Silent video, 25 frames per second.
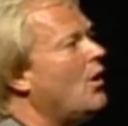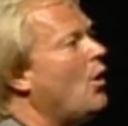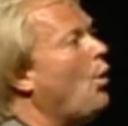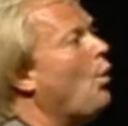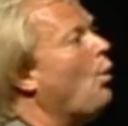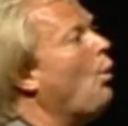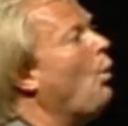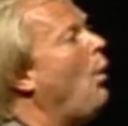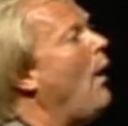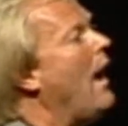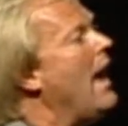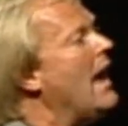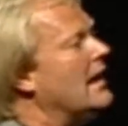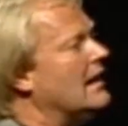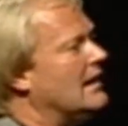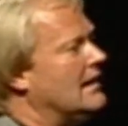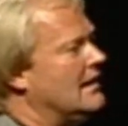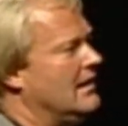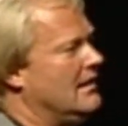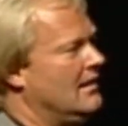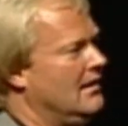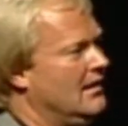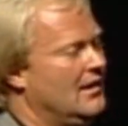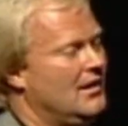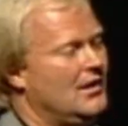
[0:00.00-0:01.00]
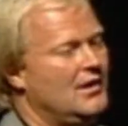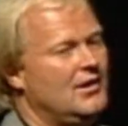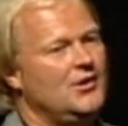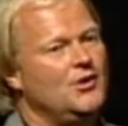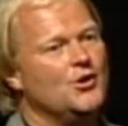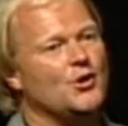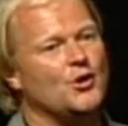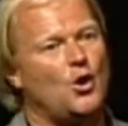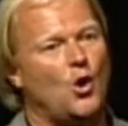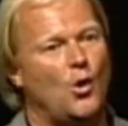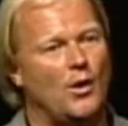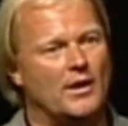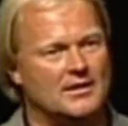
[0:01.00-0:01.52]
when
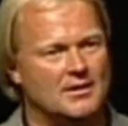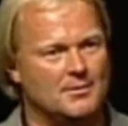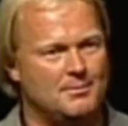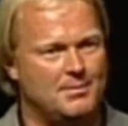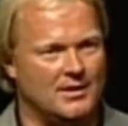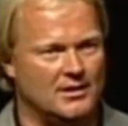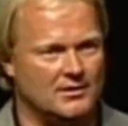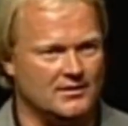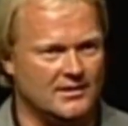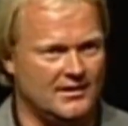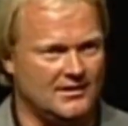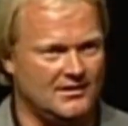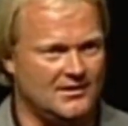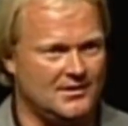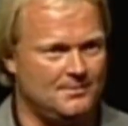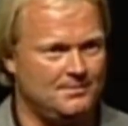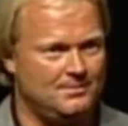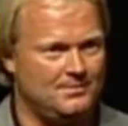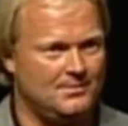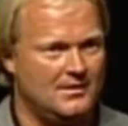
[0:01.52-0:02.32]
you're going to build it.